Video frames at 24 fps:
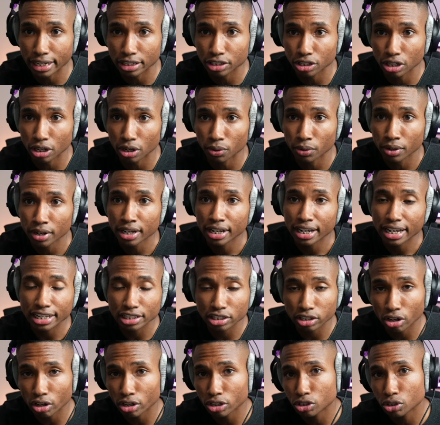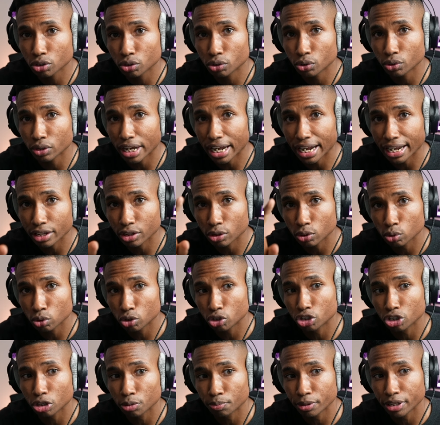So as long as you do that, you
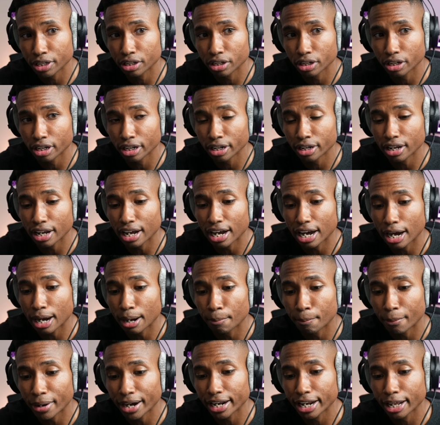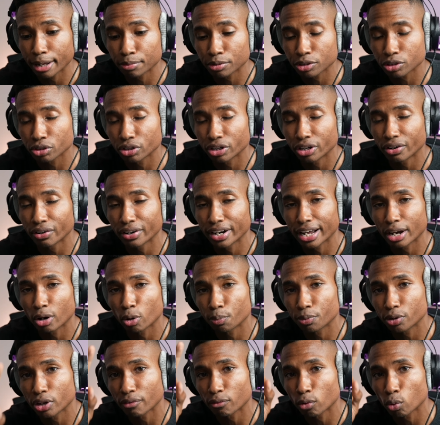should be good. My name is Kirneill, and I hope
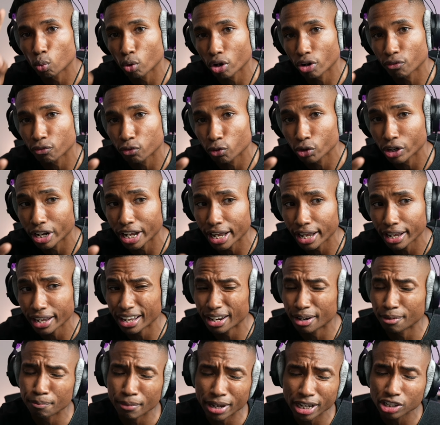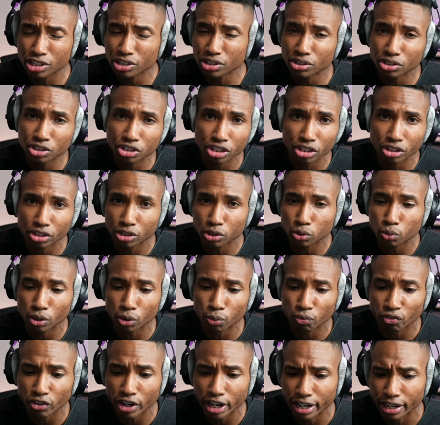you have a wonderful day. And make sure you share this with a
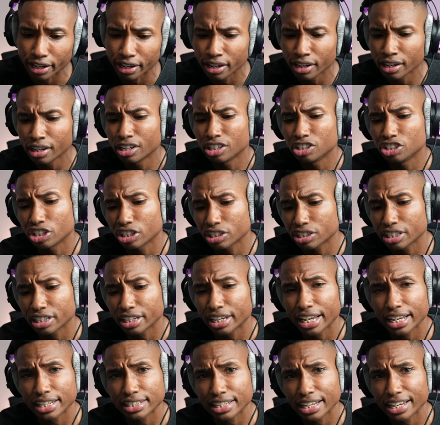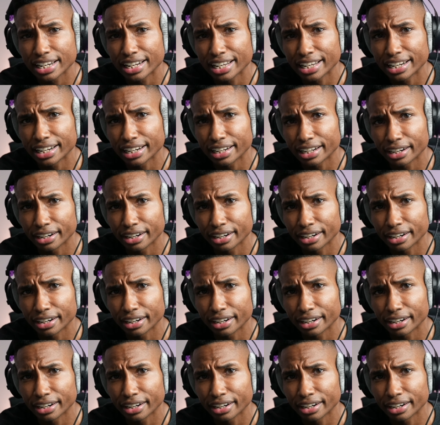friend just in case they need it here.